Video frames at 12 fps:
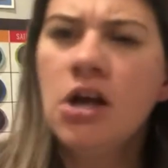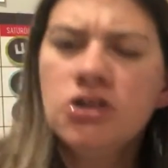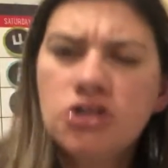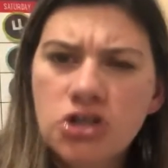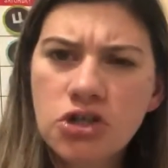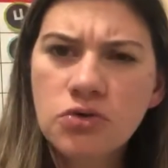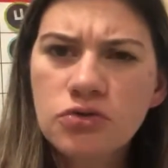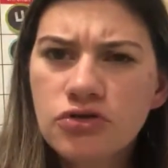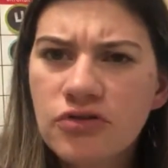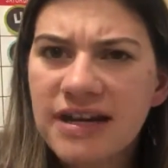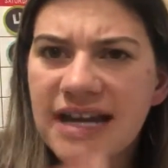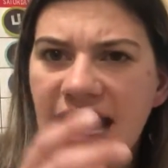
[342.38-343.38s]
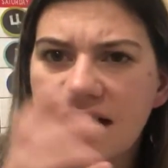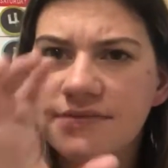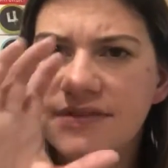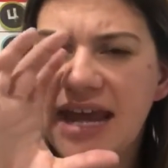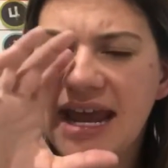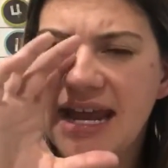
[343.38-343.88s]
Do you drink out
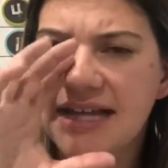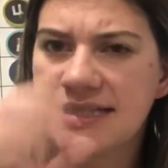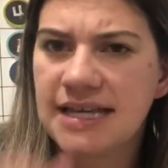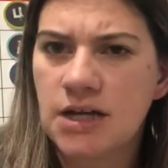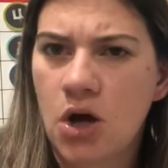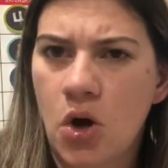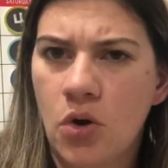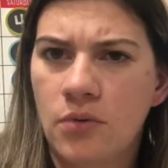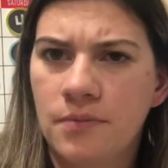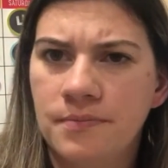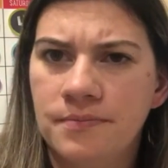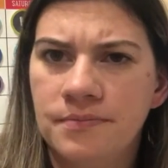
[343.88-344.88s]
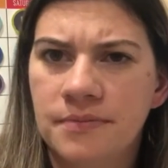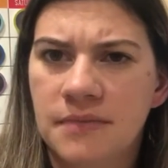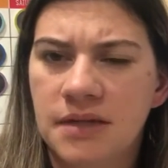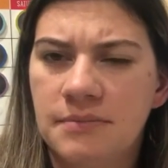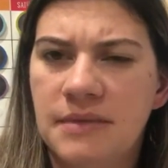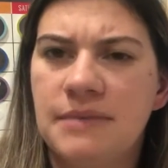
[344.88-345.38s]
of cans at home?
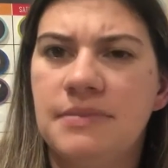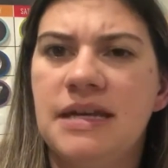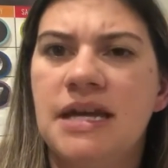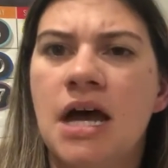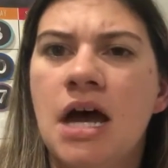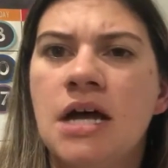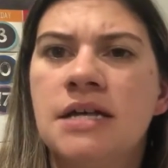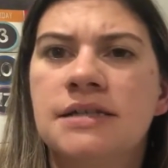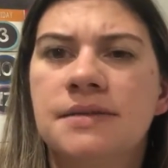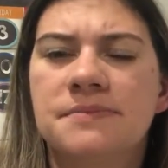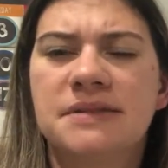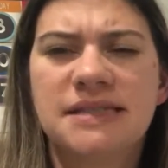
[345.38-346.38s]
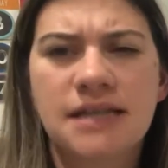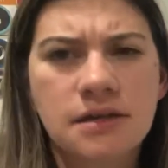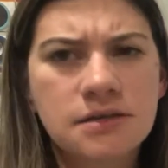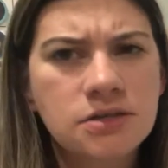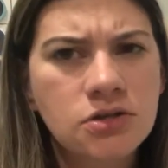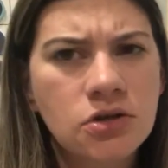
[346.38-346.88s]
Maybe some
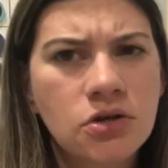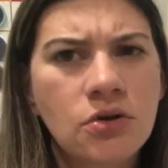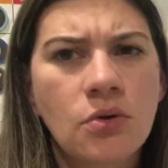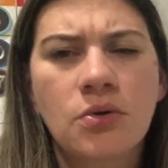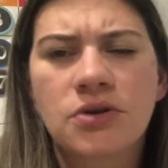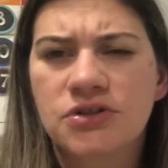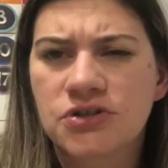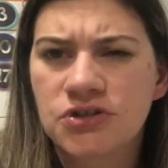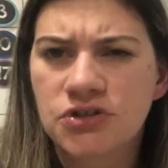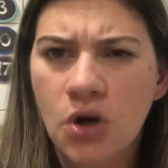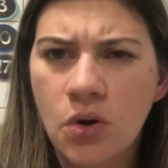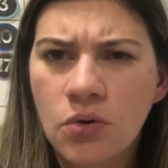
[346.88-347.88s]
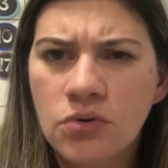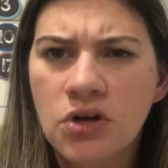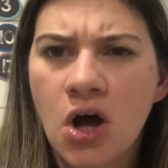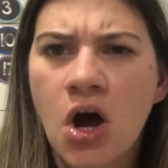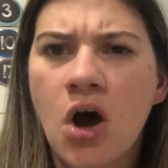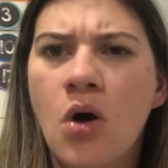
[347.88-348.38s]
seltzer or
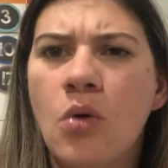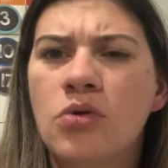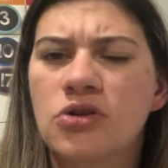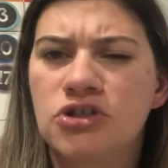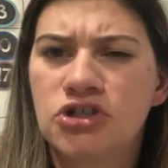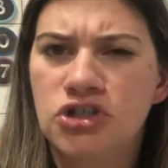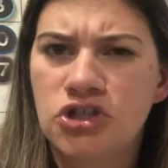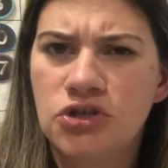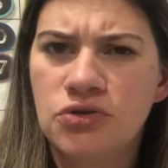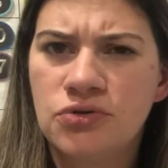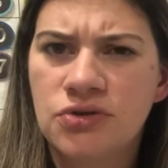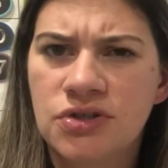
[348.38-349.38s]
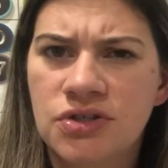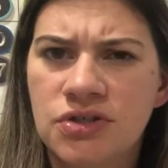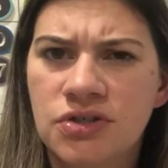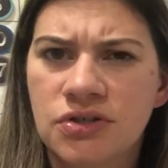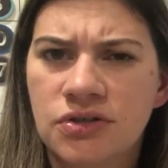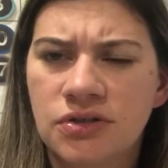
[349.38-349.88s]
soda or
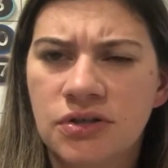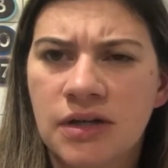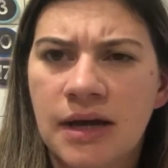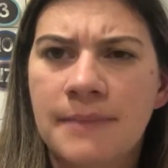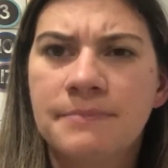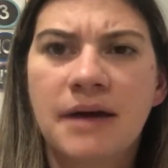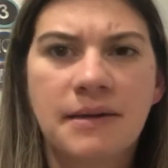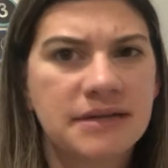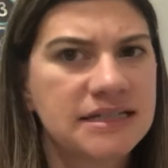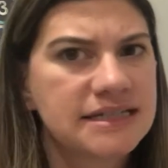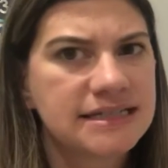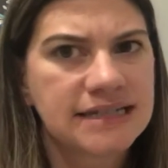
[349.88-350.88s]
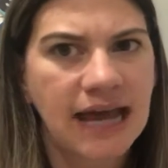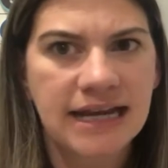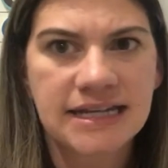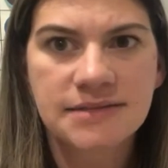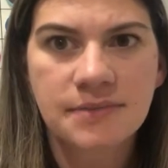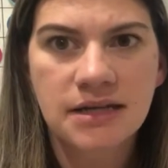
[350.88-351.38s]
juice. Mommies and
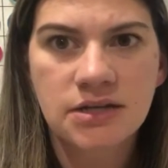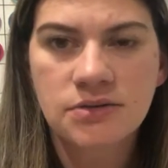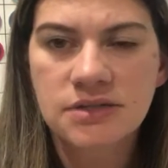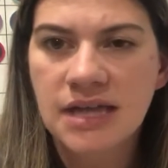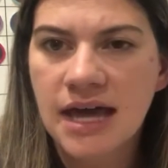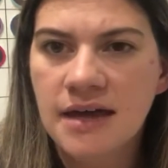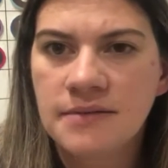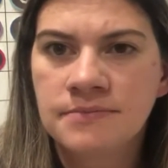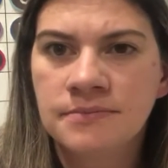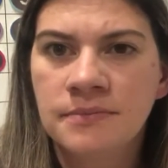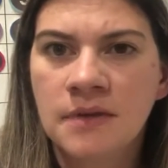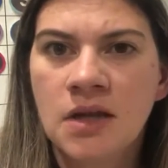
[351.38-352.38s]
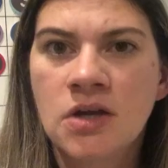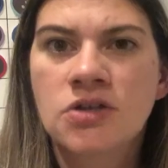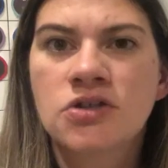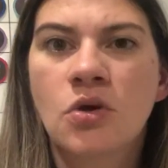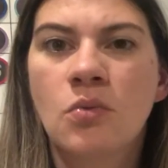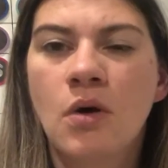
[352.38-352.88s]
daddies might use them.
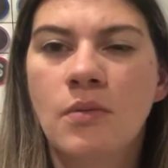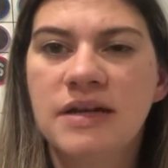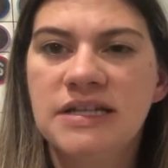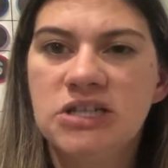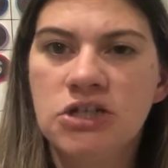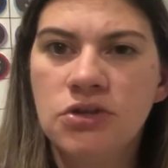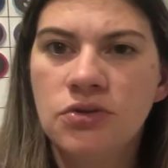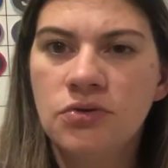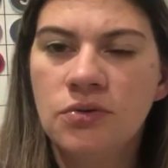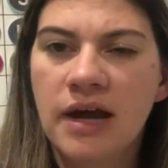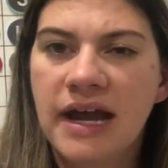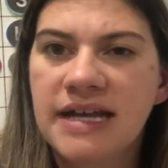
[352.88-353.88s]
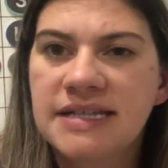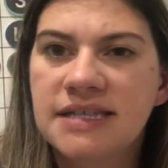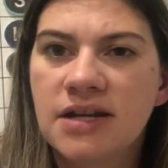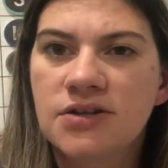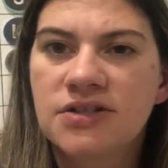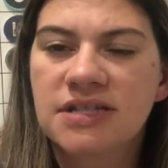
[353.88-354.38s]
So what we do is
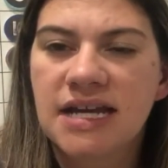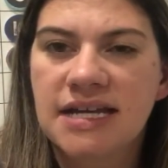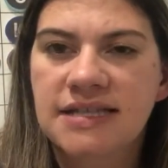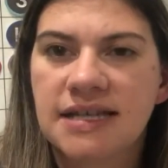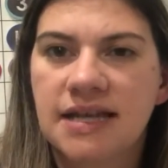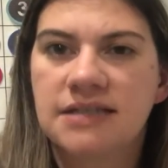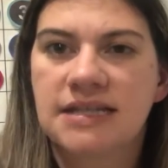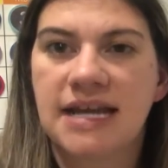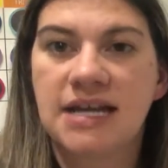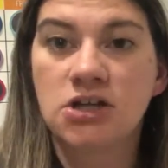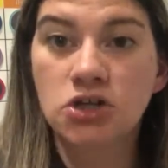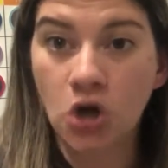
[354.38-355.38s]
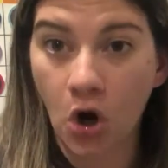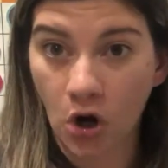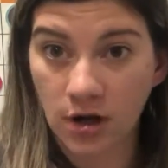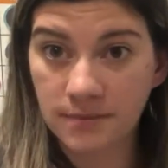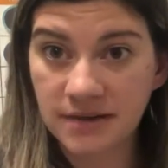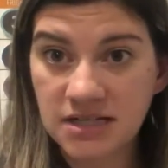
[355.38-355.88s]
there's days that take
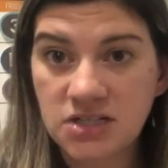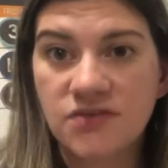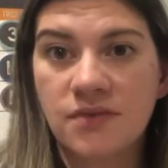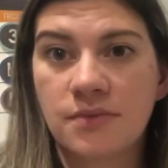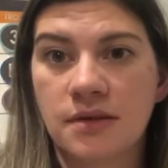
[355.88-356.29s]
garbage